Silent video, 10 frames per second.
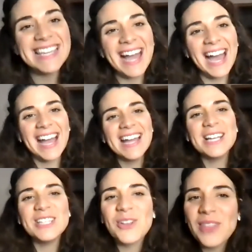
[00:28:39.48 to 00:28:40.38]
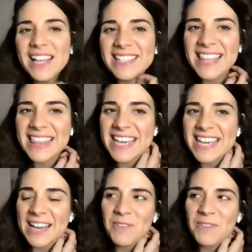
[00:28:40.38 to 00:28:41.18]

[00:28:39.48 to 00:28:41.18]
Yeah. So that's the thing.